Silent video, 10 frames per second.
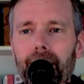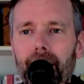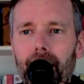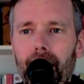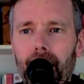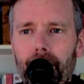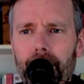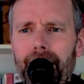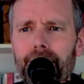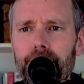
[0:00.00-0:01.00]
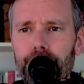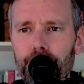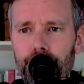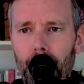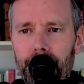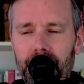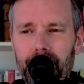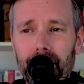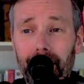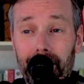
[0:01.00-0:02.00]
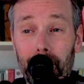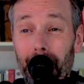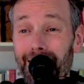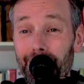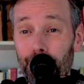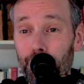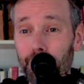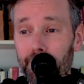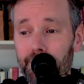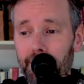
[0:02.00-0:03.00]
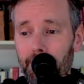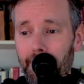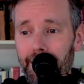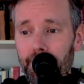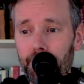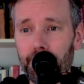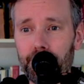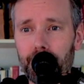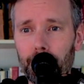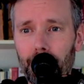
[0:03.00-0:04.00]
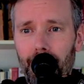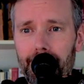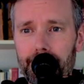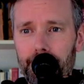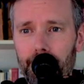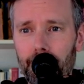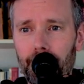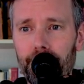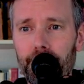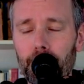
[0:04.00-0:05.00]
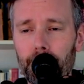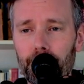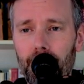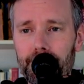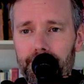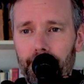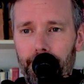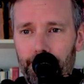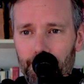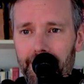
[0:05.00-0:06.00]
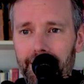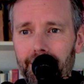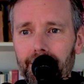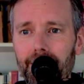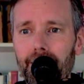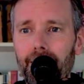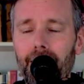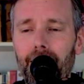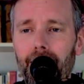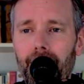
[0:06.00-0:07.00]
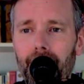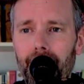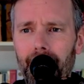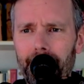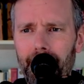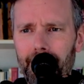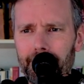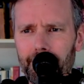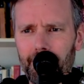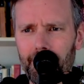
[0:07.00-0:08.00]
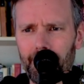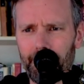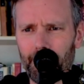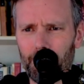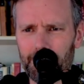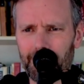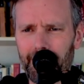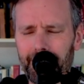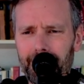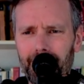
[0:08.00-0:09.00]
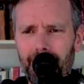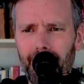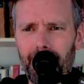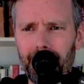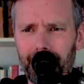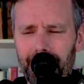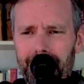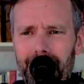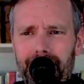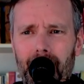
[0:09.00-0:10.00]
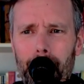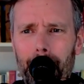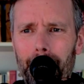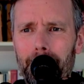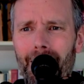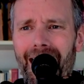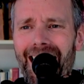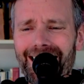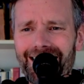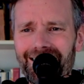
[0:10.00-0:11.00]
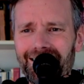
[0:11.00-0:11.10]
Then she jumps into like the main goods, and the main goods comprise here of Virabhadrasana 3, and then there was like a step back